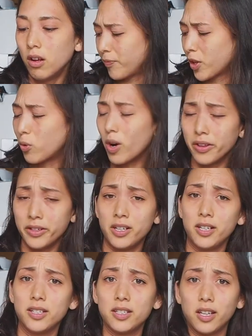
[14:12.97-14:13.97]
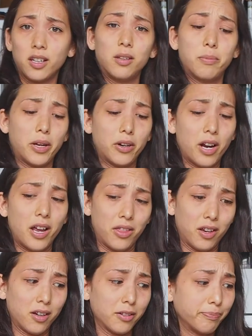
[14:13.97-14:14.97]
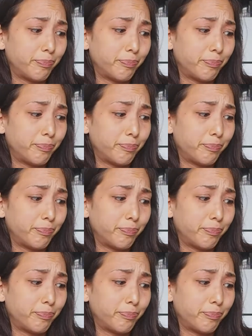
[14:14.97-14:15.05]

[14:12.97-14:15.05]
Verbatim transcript: The quality is slightly better, I think.